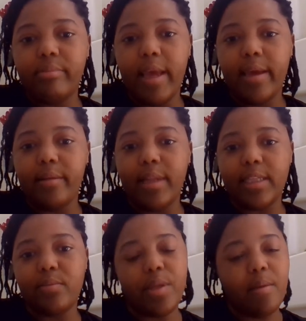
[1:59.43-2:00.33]
and
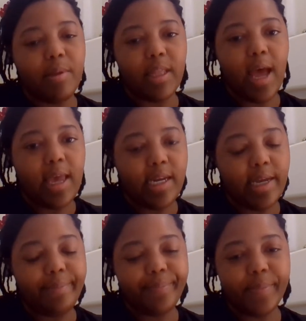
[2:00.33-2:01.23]
that's where they put the
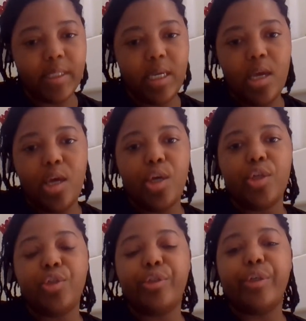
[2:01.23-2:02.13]
iodine.
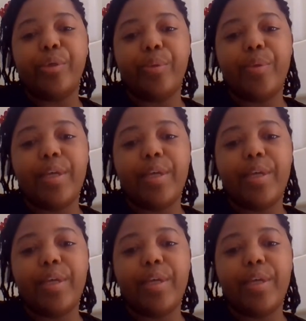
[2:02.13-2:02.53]
So